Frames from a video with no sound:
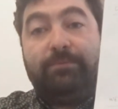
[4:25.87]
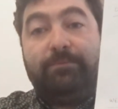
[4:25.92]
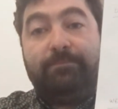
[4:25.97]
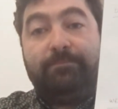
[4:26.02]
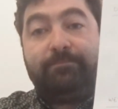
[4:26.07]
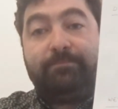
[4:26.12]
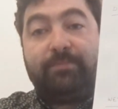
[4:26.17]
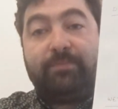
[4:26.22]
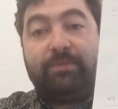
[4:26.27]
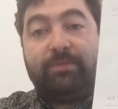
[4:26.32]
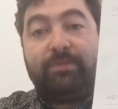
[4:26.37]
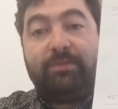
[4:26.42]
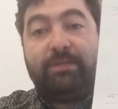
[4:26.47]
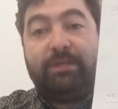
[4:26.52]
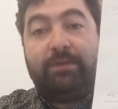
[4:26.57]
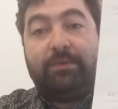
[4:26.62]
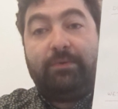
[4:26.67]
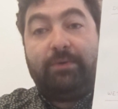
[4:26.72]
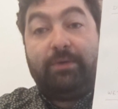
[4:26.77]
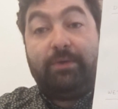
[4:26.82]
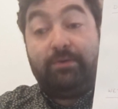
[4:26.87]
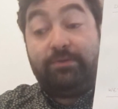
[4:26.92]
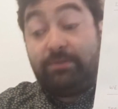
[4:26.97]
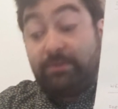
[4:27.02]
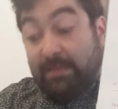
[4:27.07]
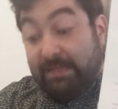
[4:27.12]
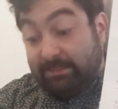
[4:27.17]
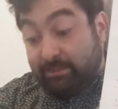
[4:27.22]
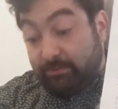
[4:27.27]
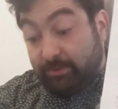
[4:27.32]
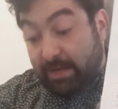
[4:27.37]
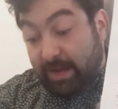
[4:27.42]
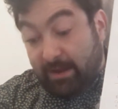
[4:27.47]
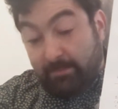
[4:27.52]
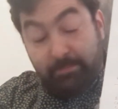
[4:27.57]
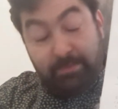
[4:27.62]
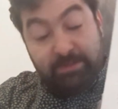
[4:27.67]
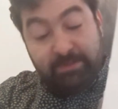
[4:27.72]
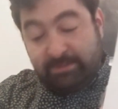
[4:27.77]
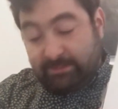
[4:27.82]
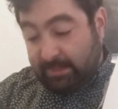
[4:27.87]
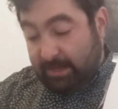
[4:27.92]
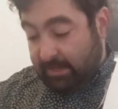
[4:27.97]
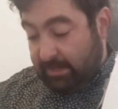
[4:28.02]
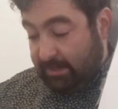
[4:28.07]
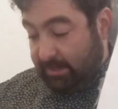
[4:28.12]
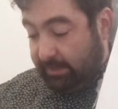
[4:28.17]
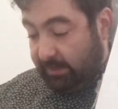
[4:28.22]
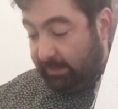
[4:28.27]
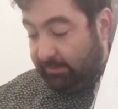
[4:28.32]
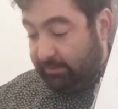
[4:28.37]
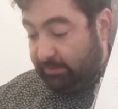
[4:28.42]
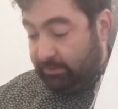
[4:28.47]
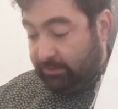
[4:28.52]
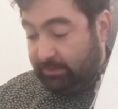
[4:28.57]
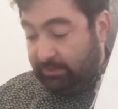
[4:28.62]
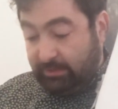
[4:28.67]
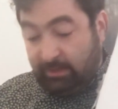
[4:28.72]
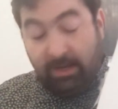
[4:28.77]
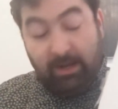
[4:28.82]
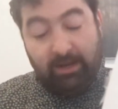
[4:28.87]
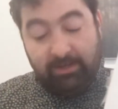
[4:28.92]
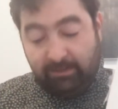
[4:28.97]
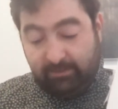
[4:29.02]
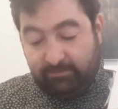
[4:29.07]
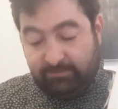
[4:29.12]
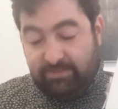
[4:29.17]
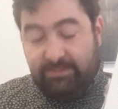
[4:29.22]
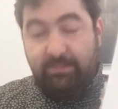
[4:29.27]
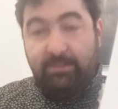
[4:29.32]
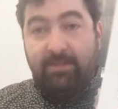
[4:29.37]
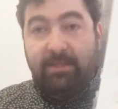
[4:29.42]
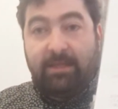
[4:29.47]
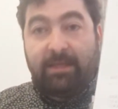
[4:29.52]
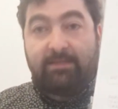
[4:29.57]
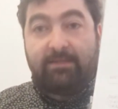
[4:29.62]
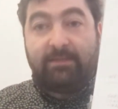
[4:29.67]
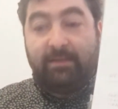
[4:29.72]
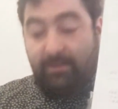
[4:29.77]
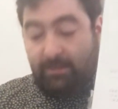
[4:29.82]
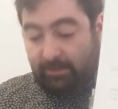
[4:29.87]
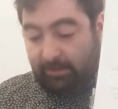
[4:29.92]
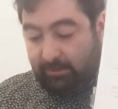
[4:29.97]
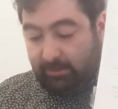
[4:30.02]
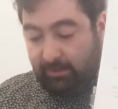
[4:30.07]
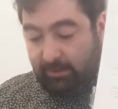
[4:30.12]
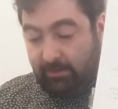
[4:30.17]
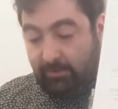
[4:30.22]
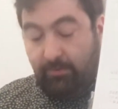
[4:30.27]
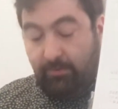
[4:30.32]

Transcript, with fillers: And there we go. So that's what happens. And you can kind of see that how